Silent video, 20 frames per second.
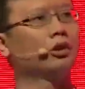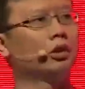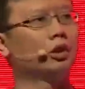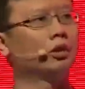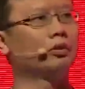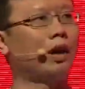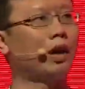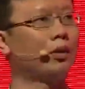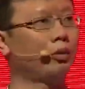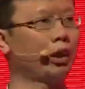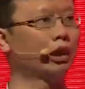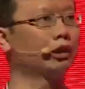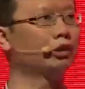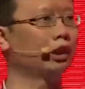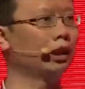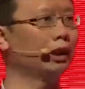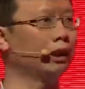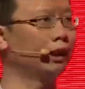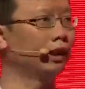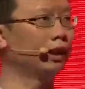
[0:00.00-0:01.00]
of how we
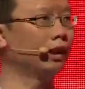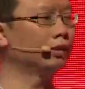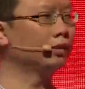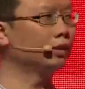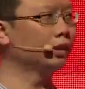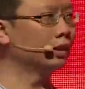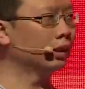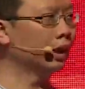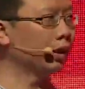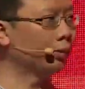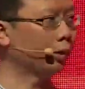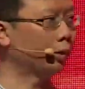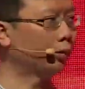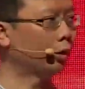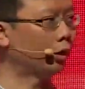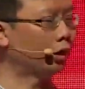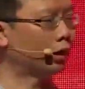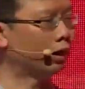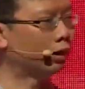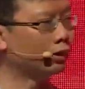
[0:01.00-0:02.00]
actually did it in Campaign
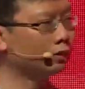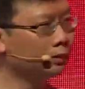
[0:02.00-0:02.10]
Monitor.